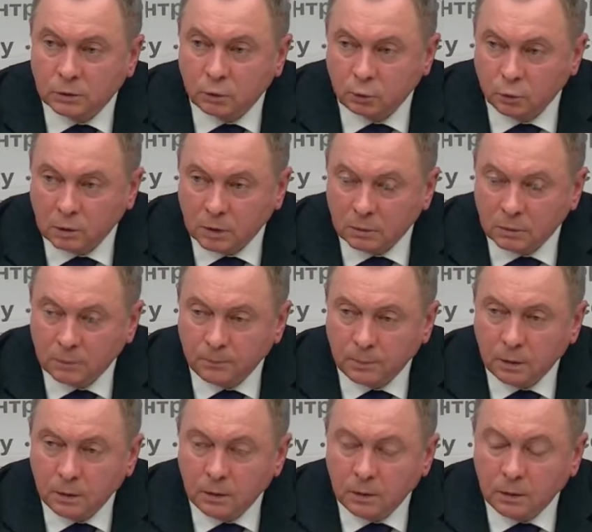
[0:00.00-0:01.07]
That was a
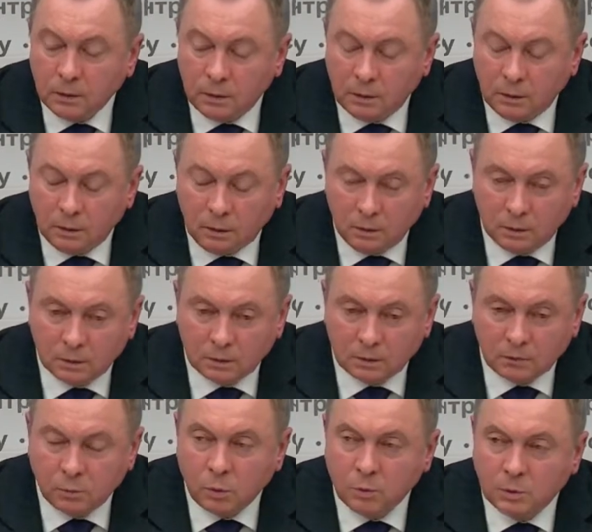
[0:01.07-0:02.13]
platform where people
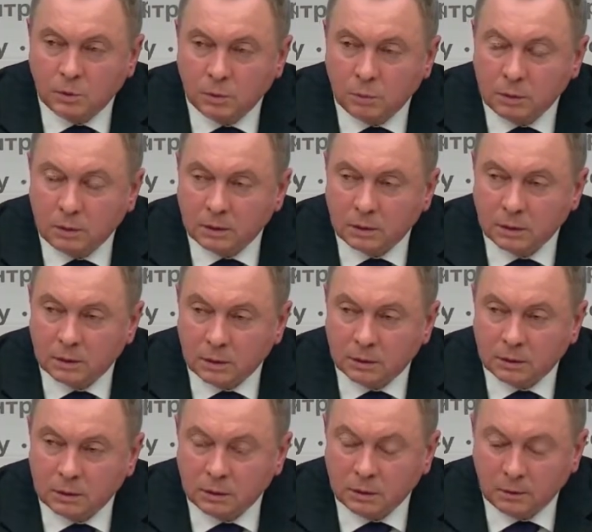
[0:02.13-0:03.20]
talked to each
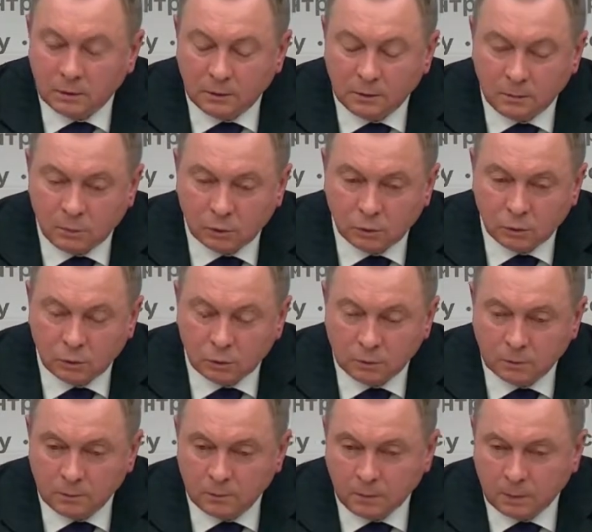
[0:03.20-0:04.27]
other, not about
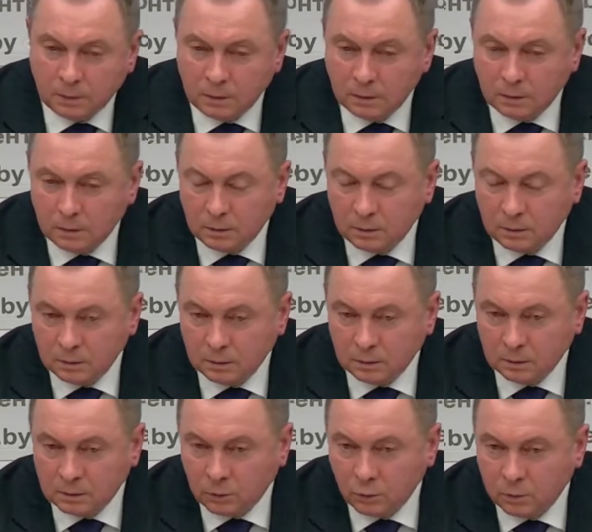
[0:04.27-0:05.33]
each other,
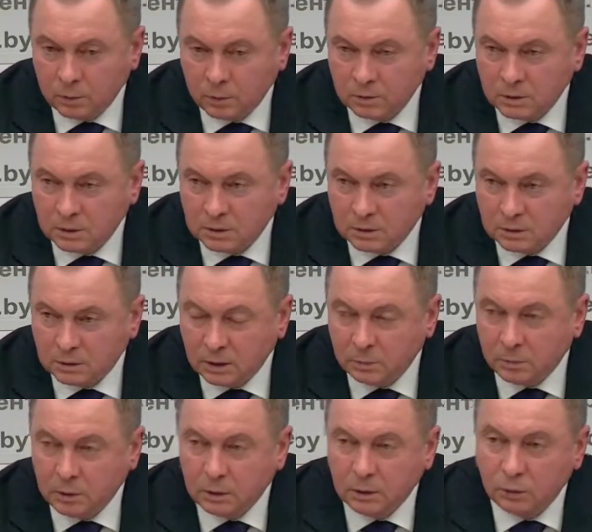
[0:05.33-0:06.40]
and
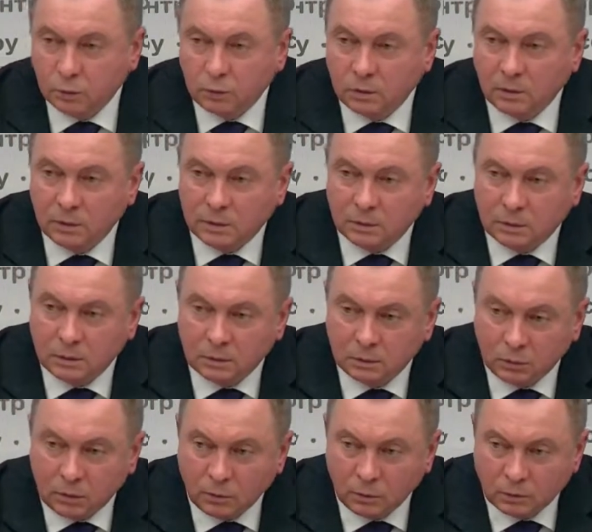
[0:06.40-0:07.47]
that was very important,
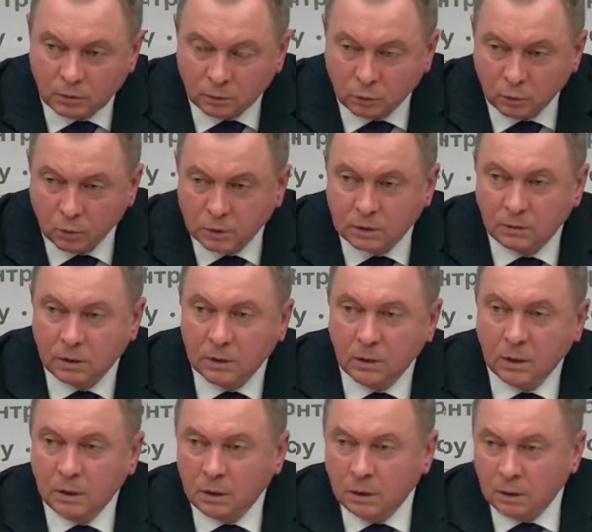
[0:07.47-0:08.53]
and the leader of
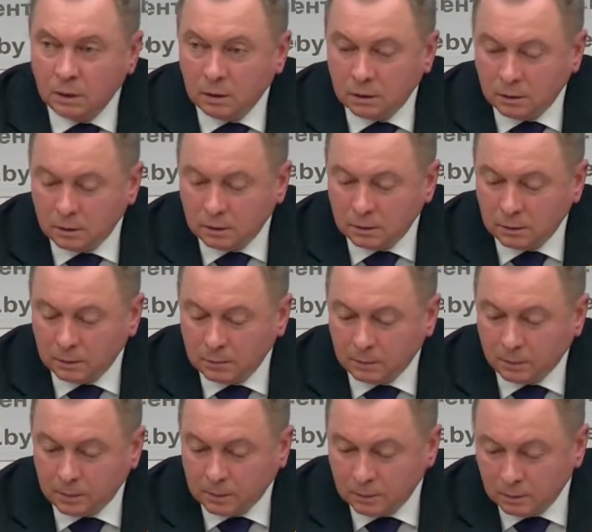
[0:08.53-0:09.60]
Serbia and
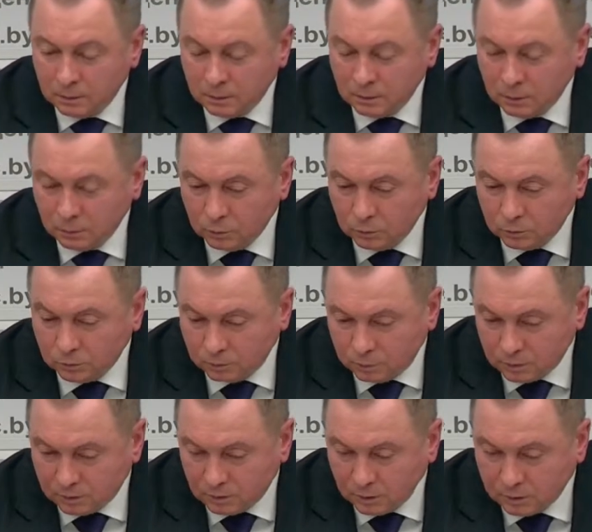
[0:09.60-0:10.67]
the leader of
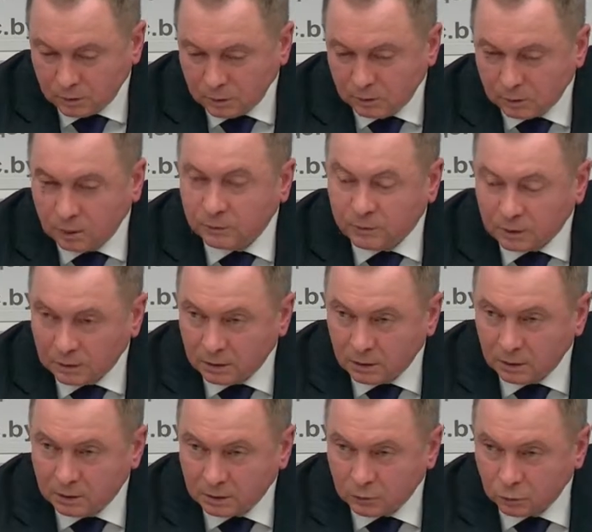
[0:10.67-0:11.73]
Kosovo managed to
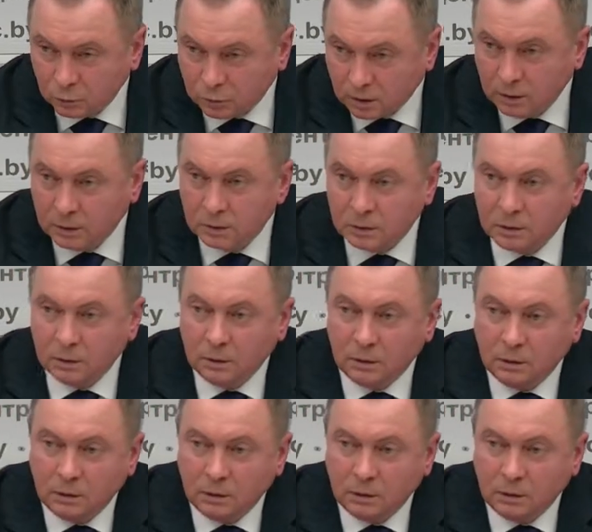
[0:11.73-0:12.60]
communicate.